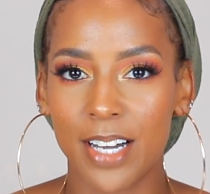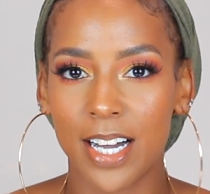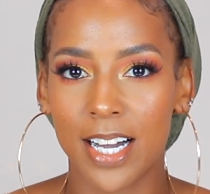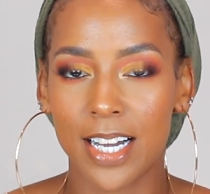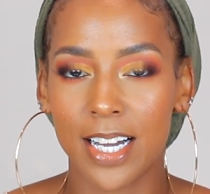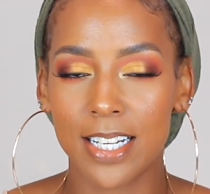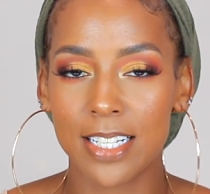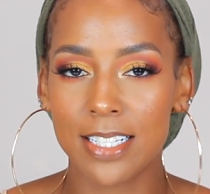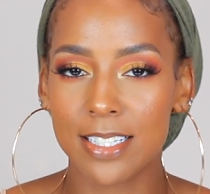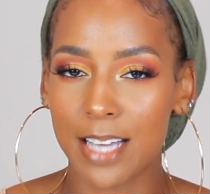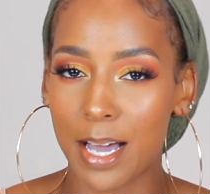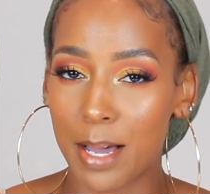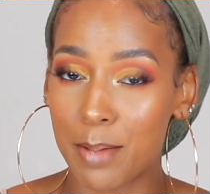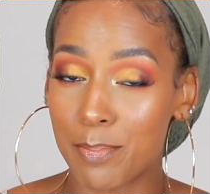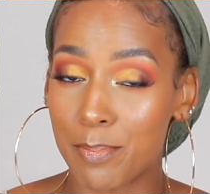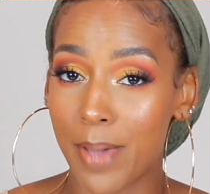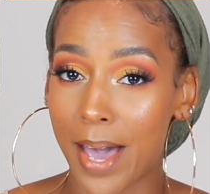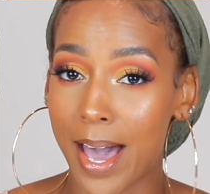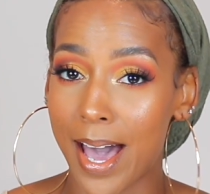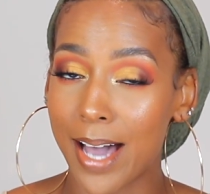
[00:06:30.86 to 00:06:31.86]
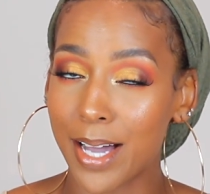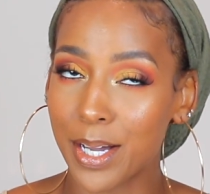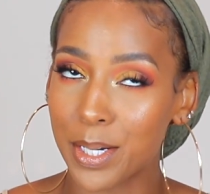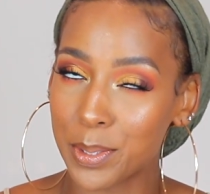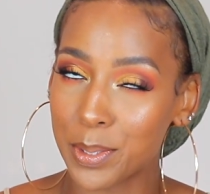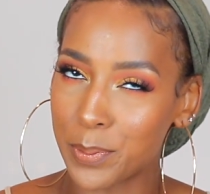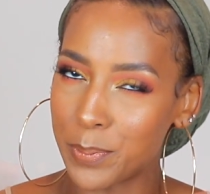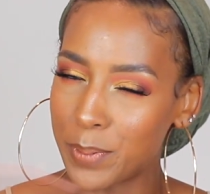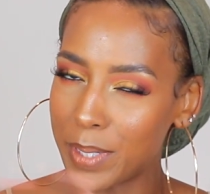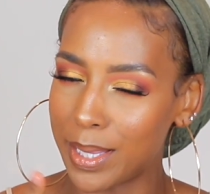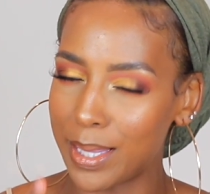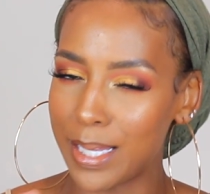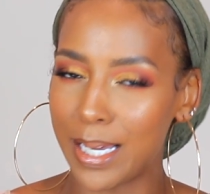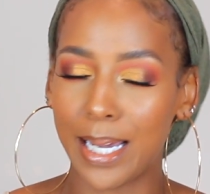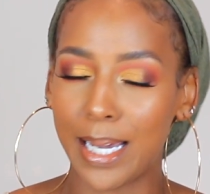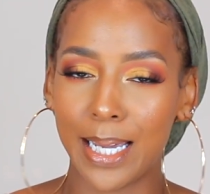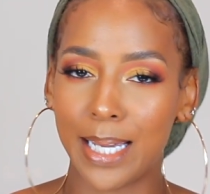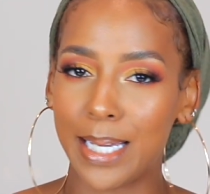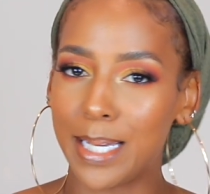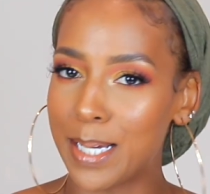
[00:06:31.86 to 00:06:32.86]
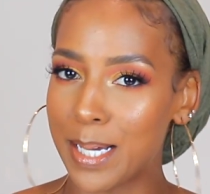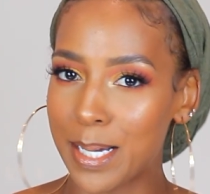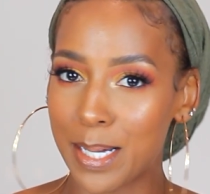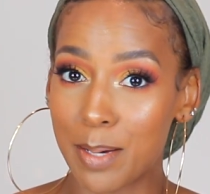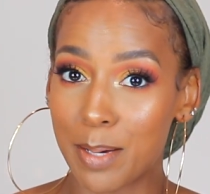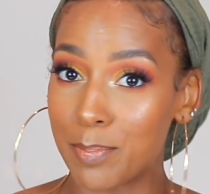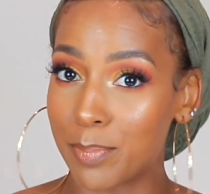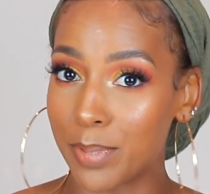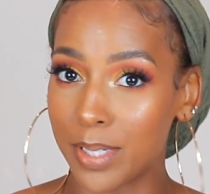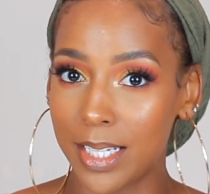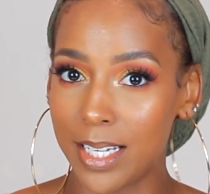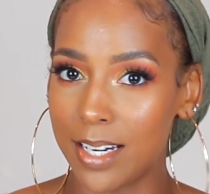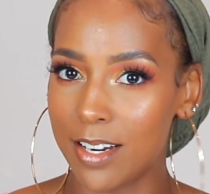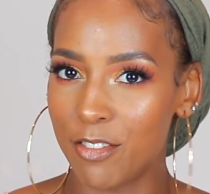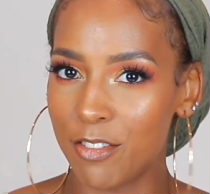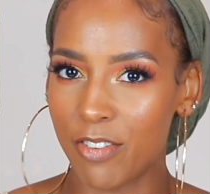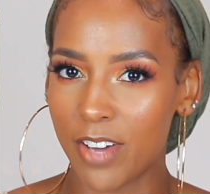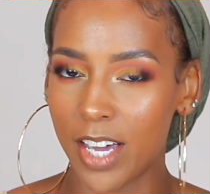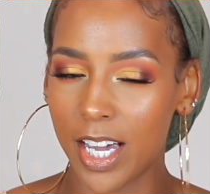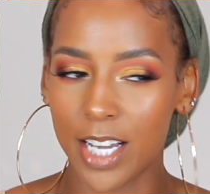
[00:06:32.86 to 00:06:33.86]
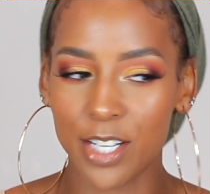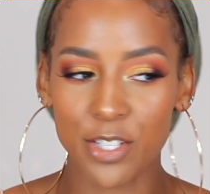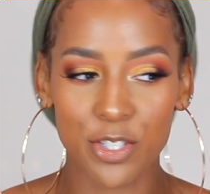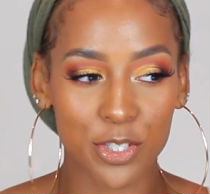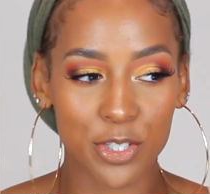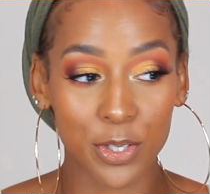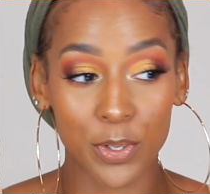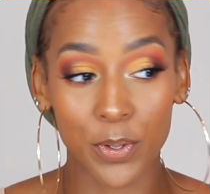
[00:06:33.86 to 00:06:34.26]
you guys, I'm back with a completed face.